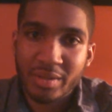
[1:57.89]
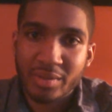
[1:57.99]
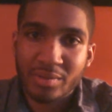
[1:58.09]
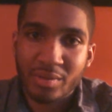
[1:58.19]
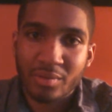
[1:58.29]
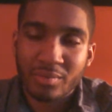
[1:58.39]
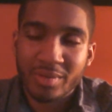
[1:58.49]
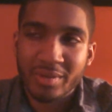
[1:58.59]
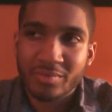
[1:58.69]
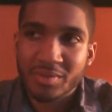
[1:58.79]
you know,
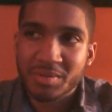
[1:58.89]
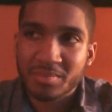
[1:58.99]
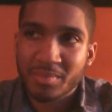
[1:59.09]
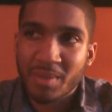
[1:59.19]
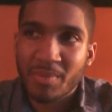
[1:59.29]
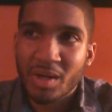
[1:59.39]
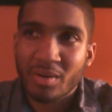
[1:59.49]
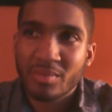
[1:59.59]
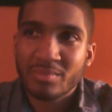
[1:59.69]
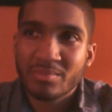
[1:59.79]
it was about
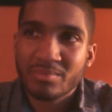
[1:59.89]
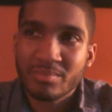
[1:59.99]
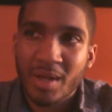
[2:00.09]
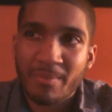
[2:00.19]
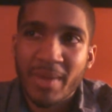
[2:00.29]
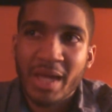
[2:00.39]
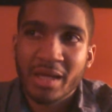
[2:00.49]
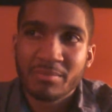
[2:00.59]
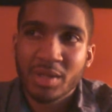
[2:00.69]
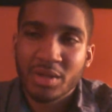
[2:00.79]
a
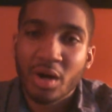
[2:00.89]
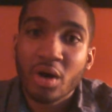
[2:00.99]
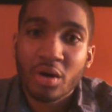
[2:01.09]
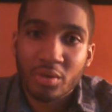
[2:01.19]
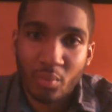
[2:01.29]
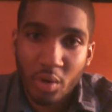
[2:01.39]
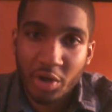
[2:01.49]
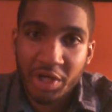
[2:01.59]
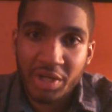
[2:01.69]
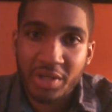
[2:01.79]
man being
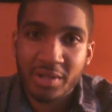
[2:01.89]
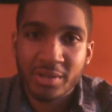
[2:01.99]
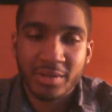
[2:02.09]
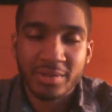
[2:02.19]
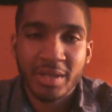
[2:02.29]
hard-working and